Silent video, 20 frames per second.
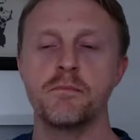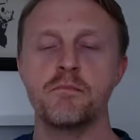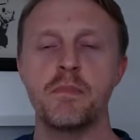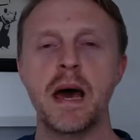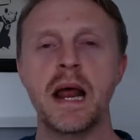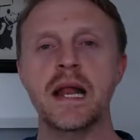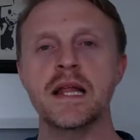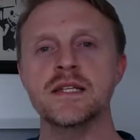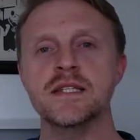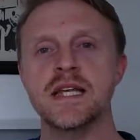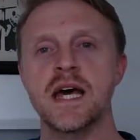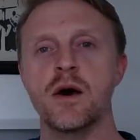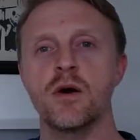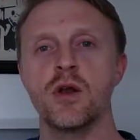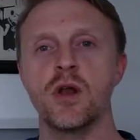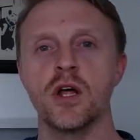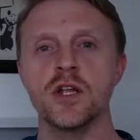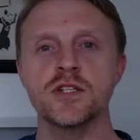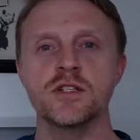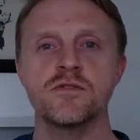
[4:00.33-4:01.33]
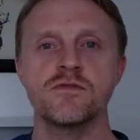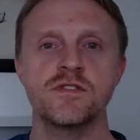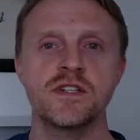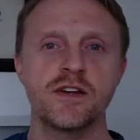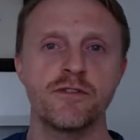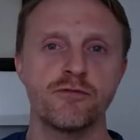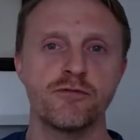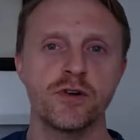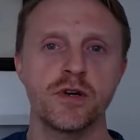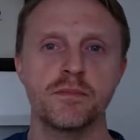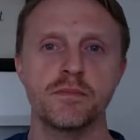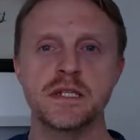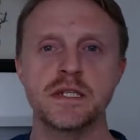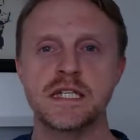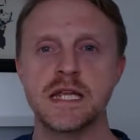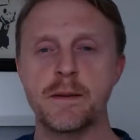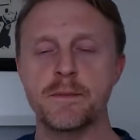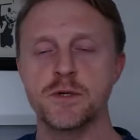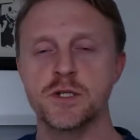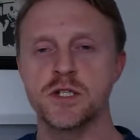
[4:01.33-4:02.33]
balance out lots of different
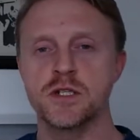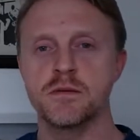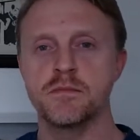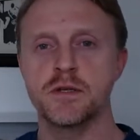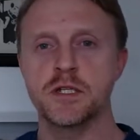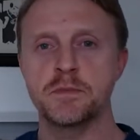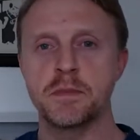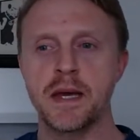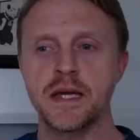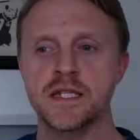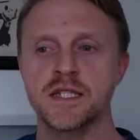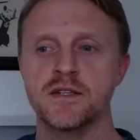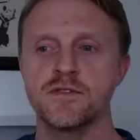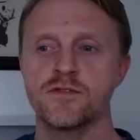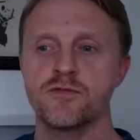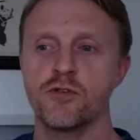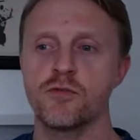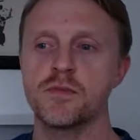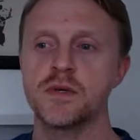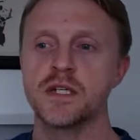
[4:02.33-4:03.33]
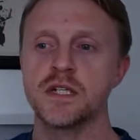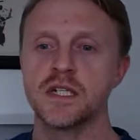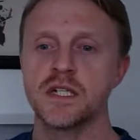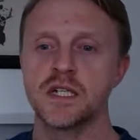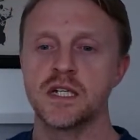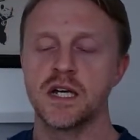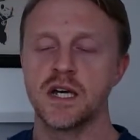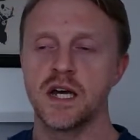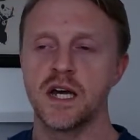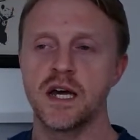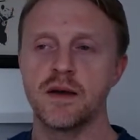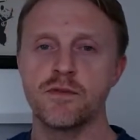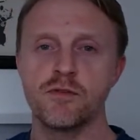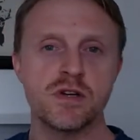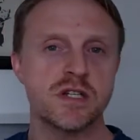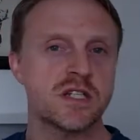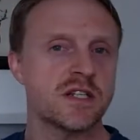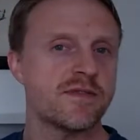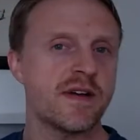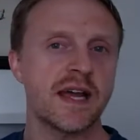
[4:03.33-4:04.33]
perceptions and perspectives from the
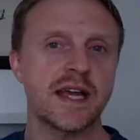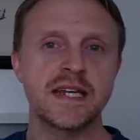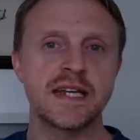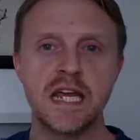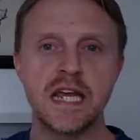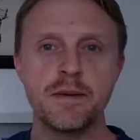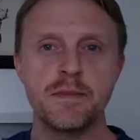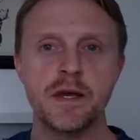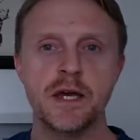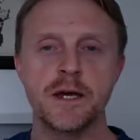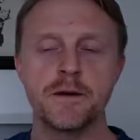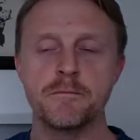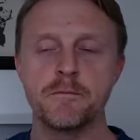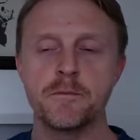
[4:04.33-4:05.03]
rest of academia.